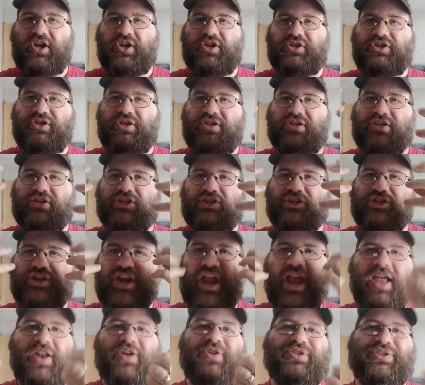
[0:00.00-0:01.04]
she
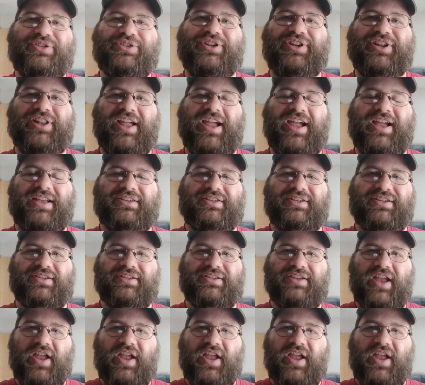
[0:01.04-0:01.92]
shatters the glasses,